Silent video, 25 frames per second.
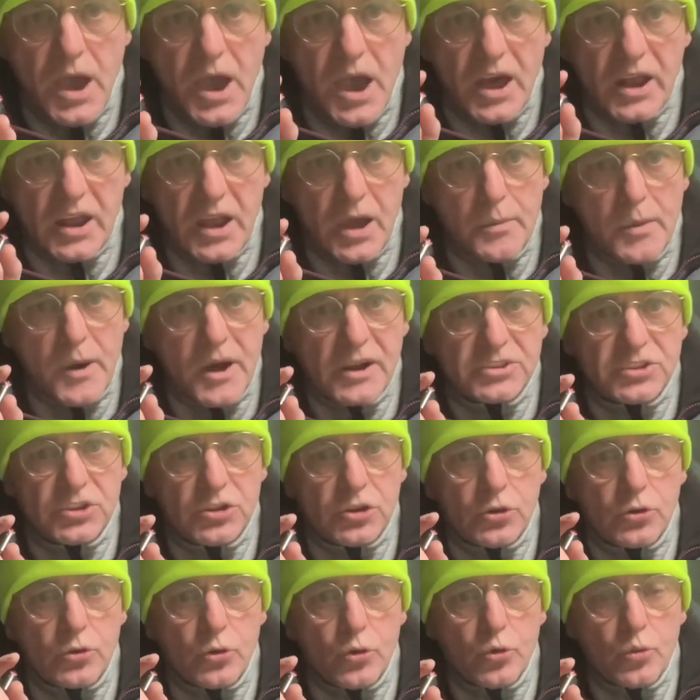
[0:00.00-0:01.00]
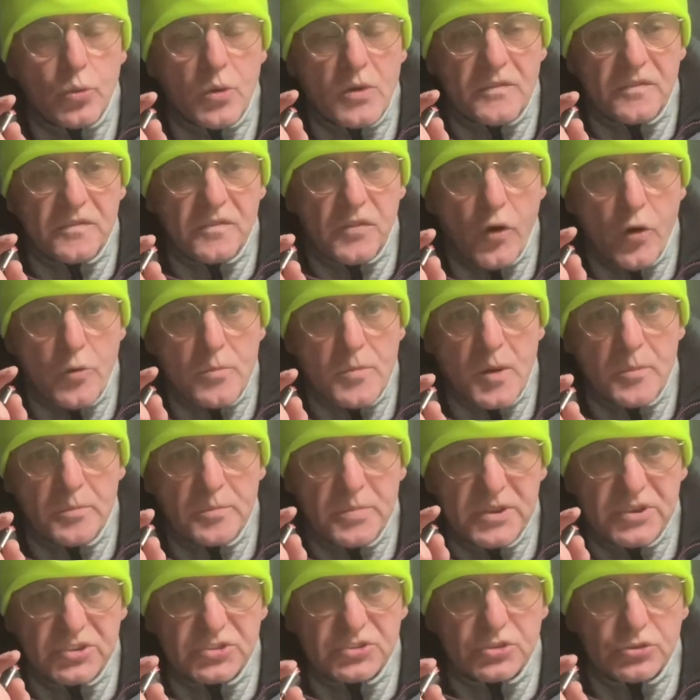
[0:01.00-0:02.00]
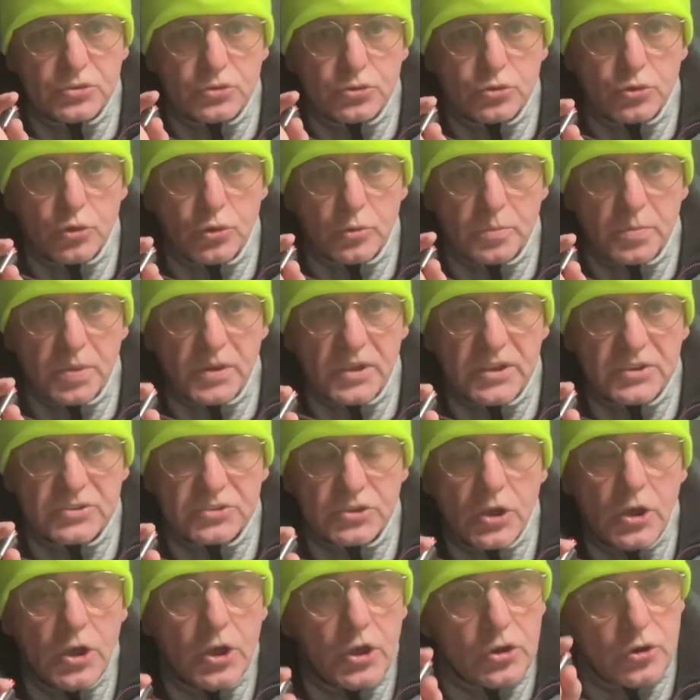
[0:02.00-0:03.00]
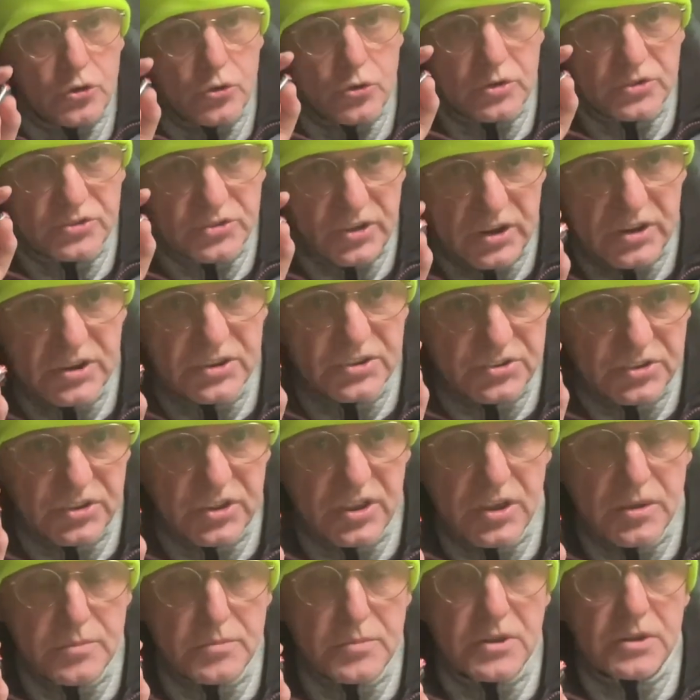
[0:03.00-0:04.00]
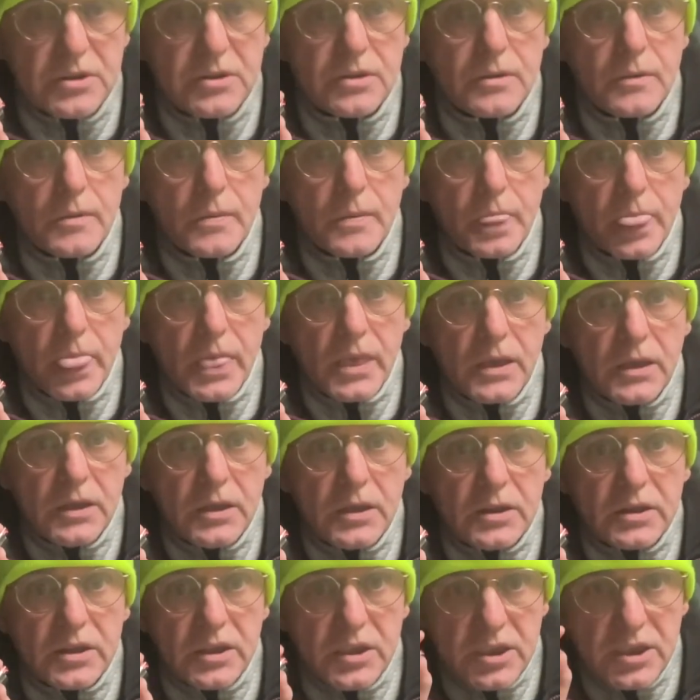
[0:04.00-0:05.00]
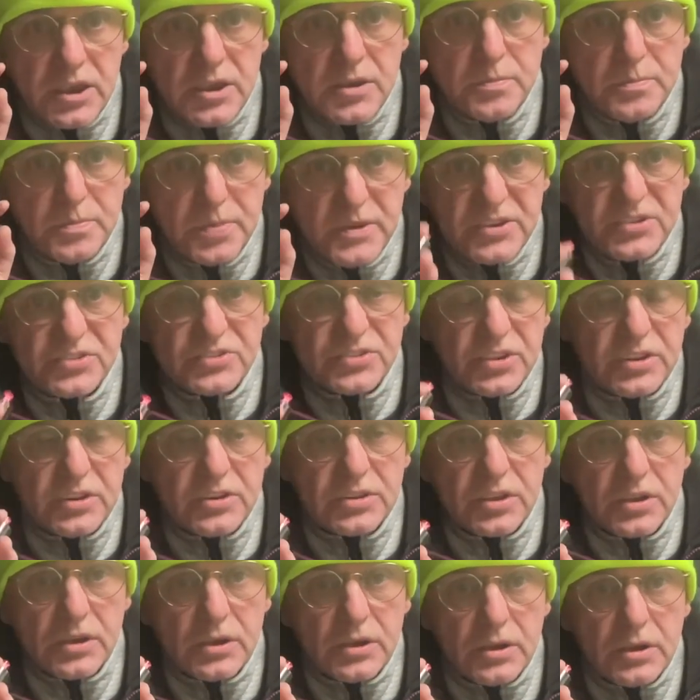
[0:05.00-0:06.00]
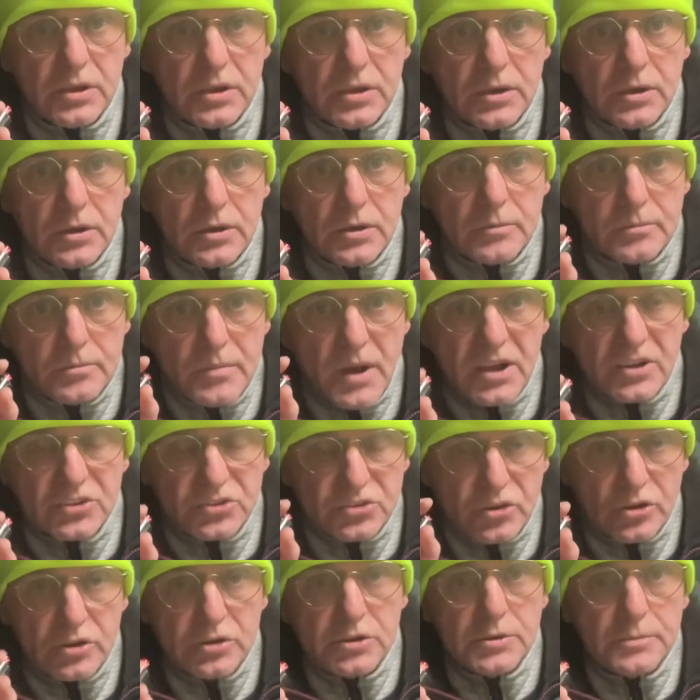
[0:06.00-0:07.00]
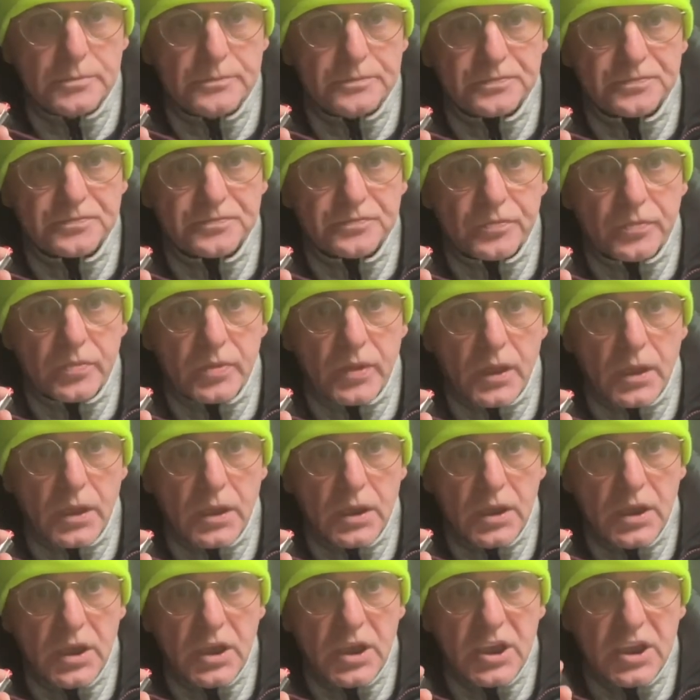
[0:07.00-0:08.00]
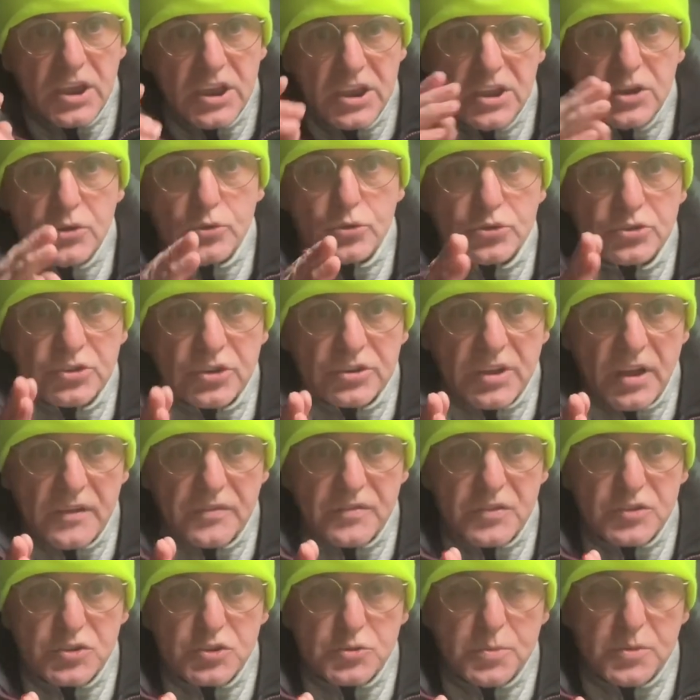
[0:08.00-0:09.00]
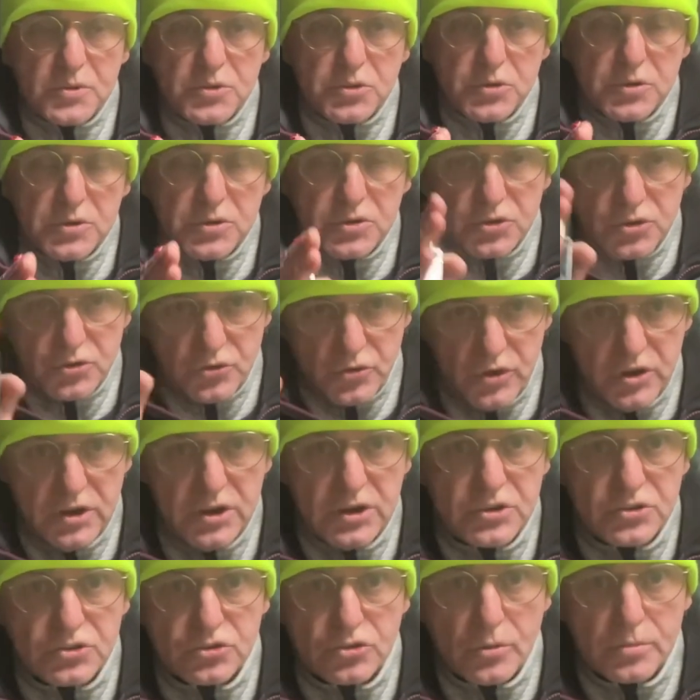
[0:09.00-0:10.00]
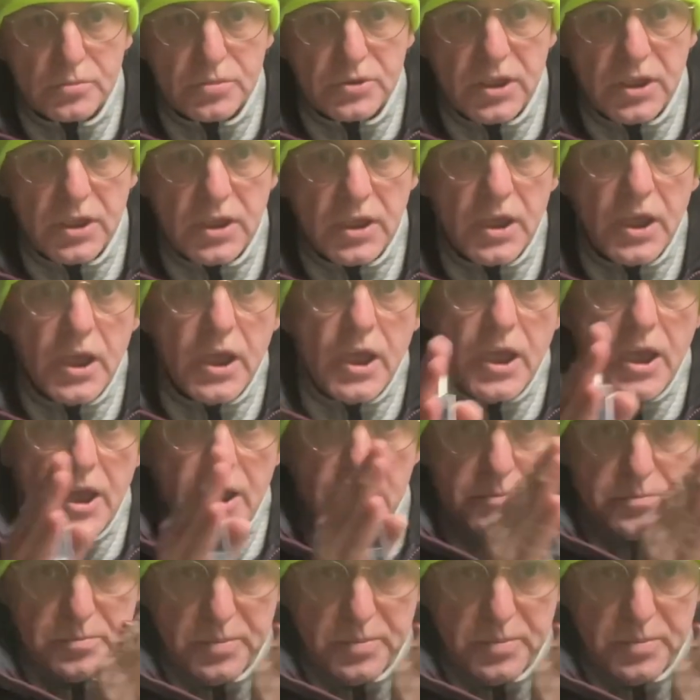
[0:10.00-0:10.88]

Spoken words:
And I wanted to know what form of beasting took place. Now it's in his statement that he beasted my son. He knows the difference between training somebody and